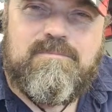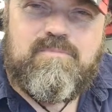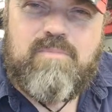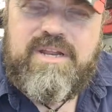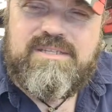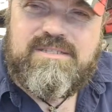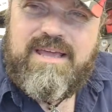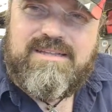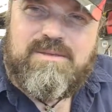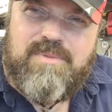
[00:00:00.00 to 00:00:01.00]
But
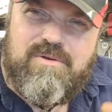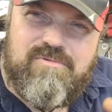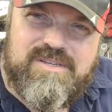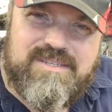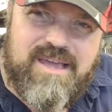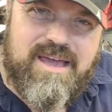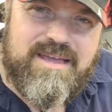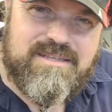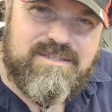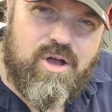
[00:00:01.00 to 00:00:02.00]
it's a bit risque.
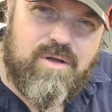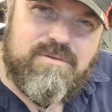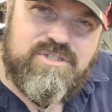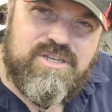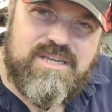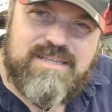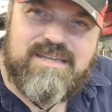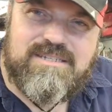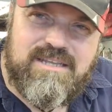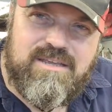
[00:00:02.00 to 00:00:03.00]
It's not, she is
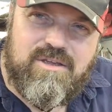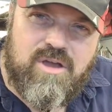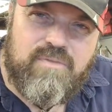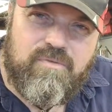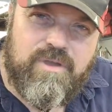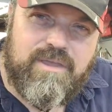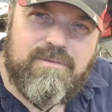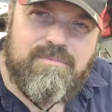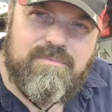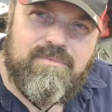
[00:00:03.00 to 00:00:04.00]
actually covering
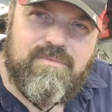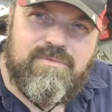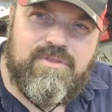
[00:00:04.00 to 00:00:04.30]
the